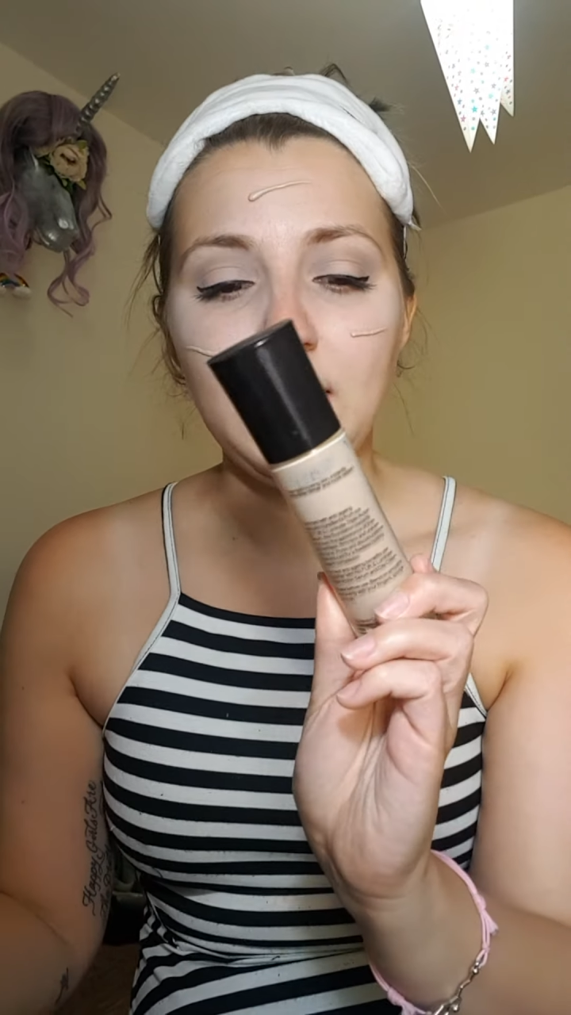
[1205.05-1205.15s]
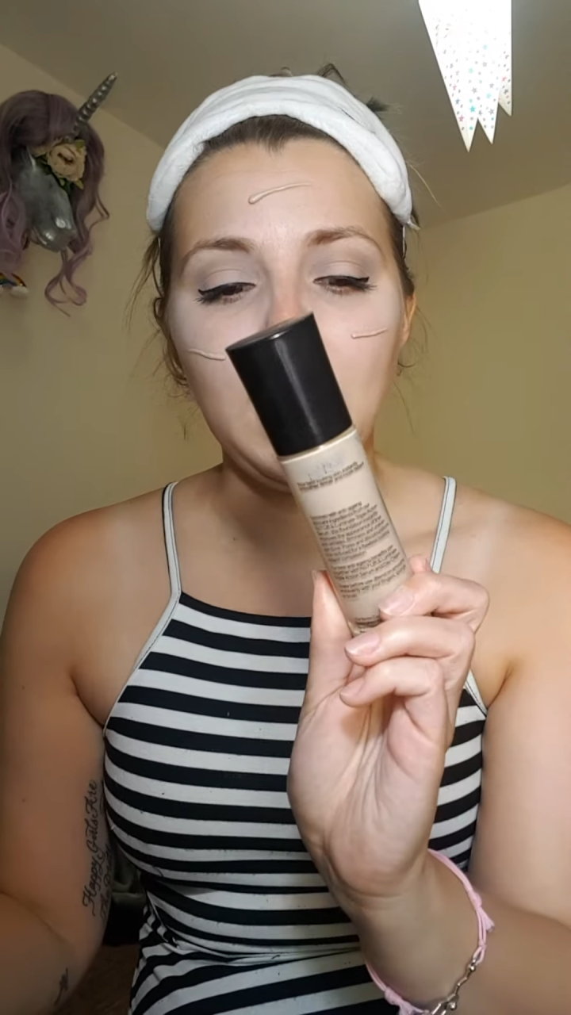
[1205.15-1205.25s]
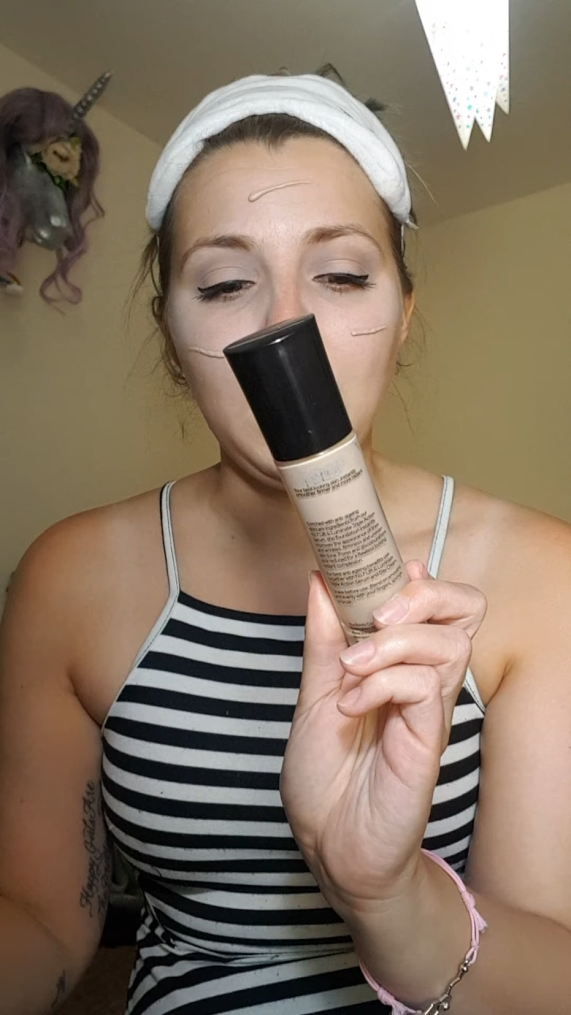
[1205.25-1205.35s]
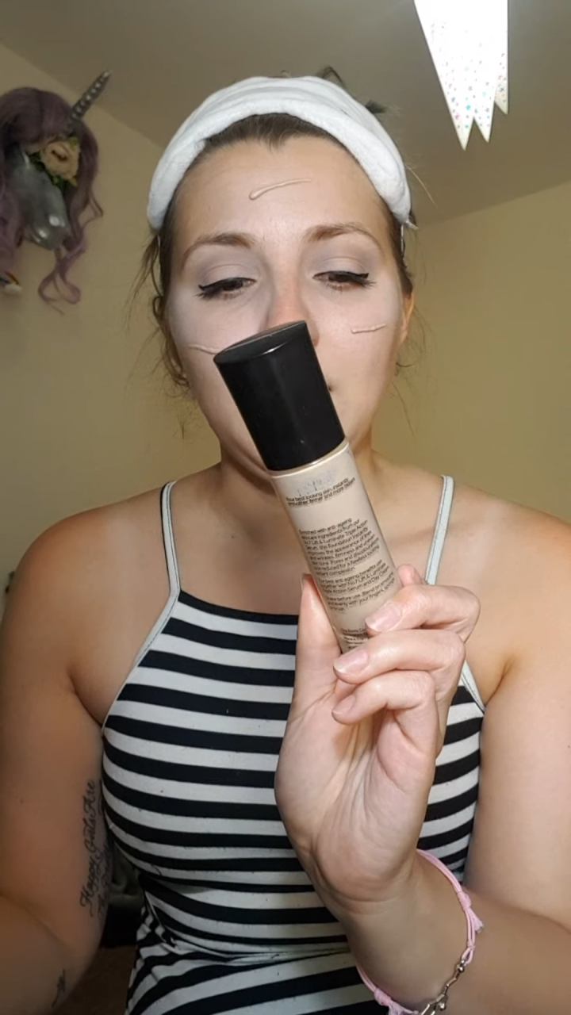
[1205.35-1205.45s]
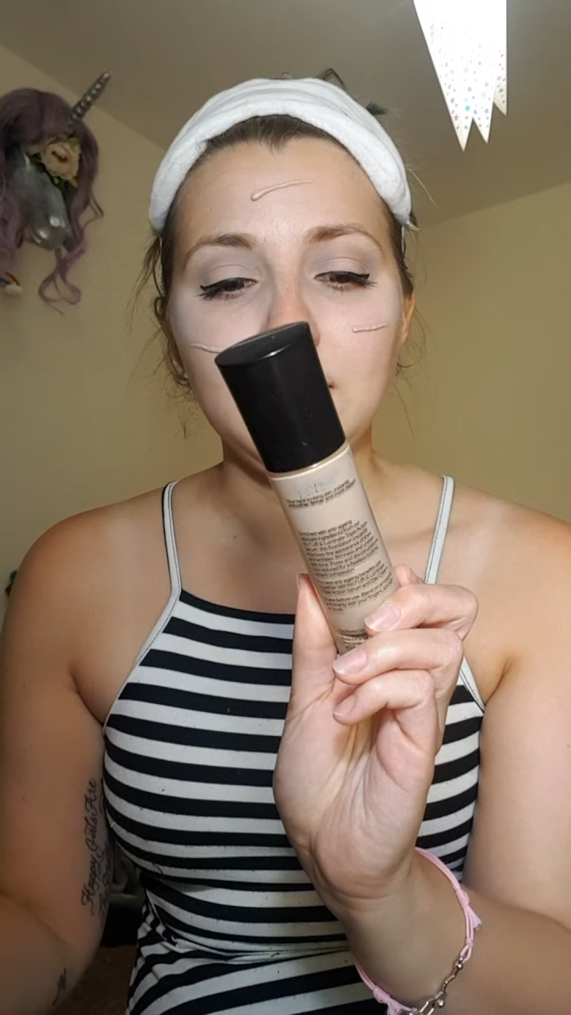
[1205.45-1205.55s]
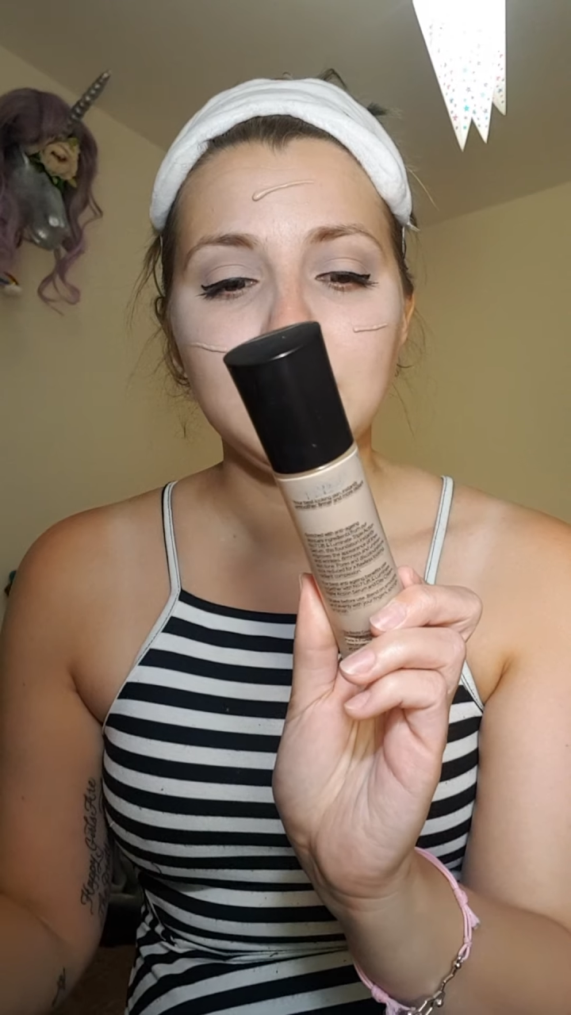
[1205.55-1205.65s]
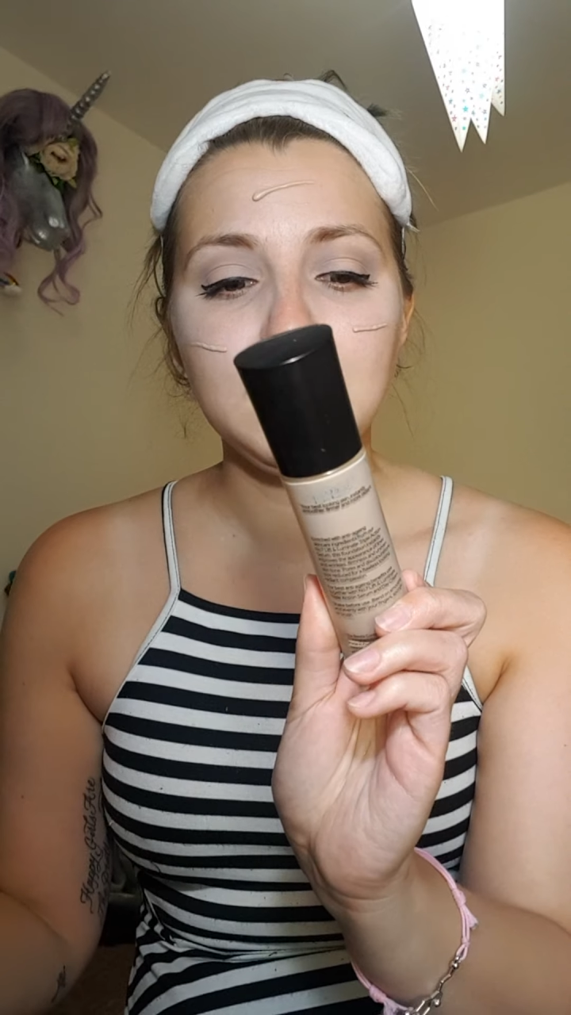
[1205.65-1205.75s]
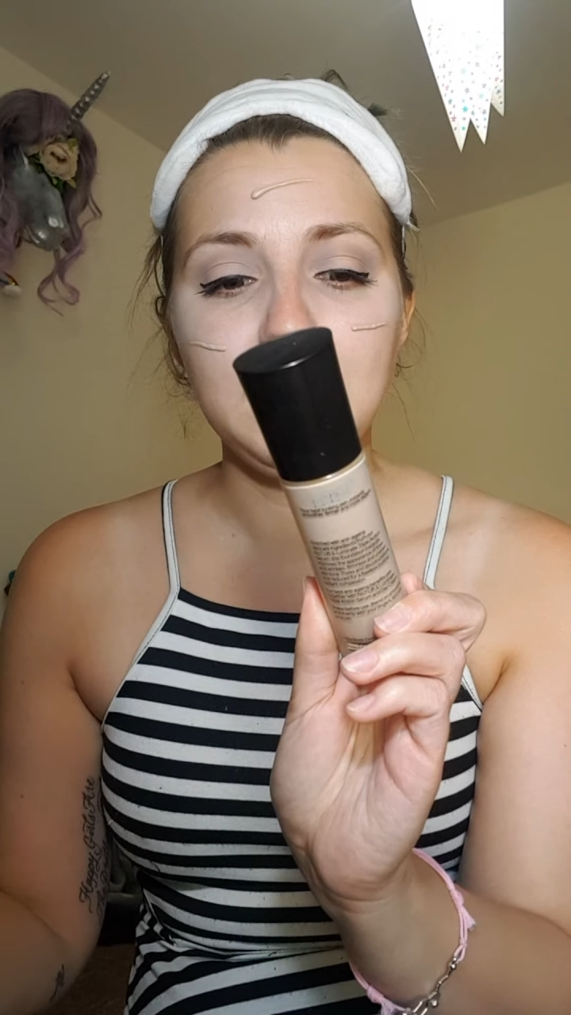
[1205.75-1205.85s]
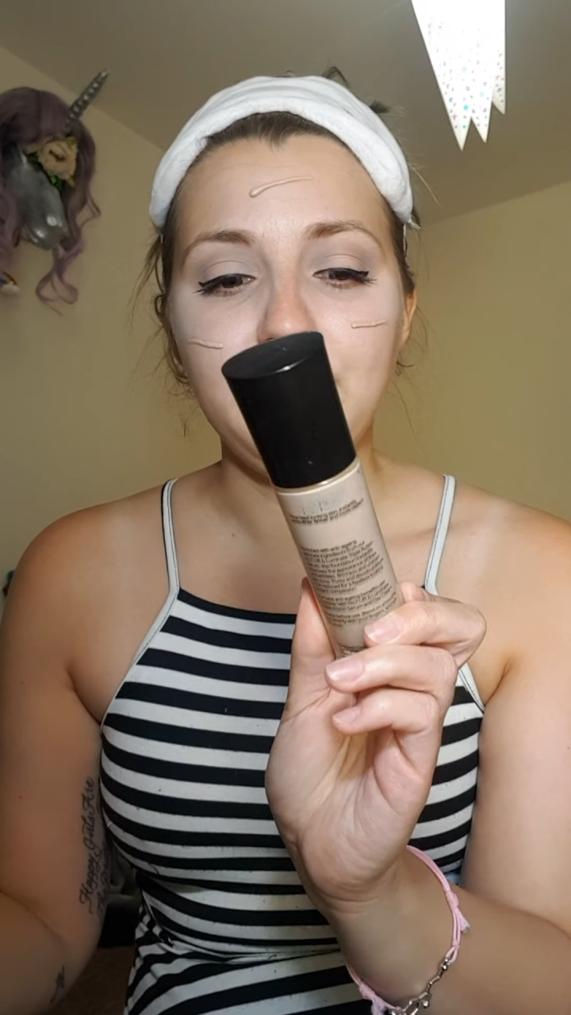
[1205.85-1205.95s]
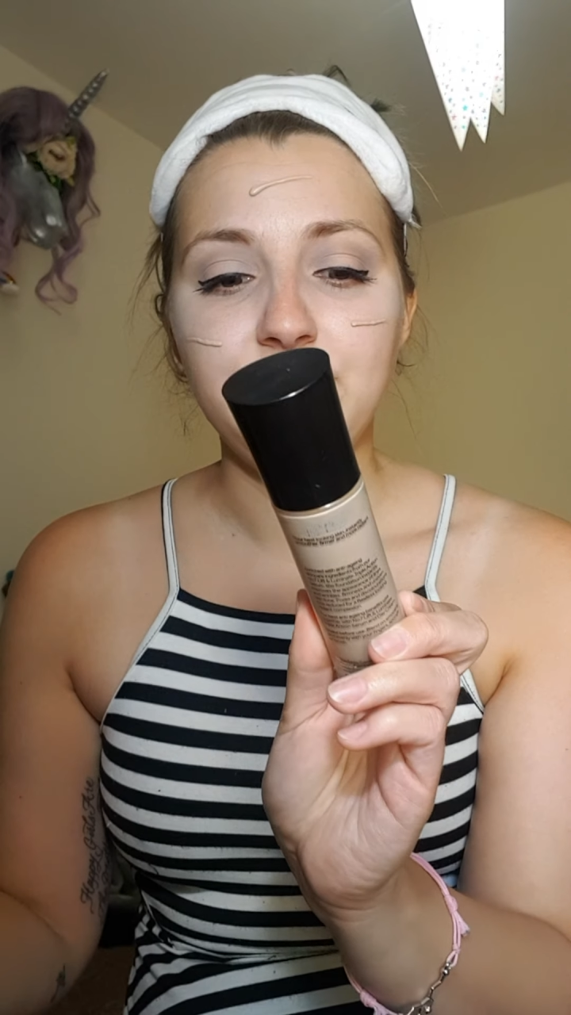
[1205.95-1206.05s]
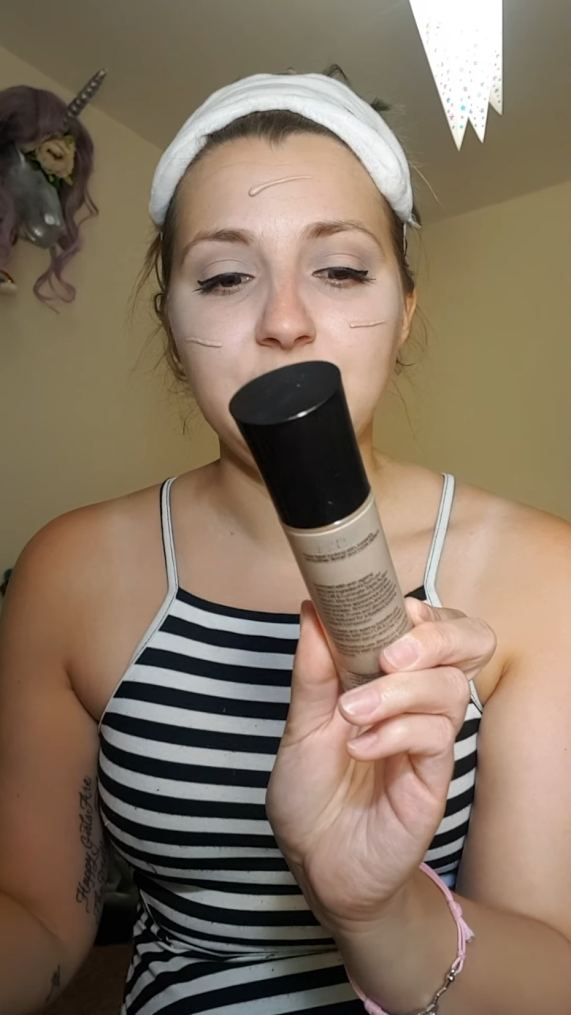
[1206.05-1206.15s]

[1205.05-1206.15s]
it's Lift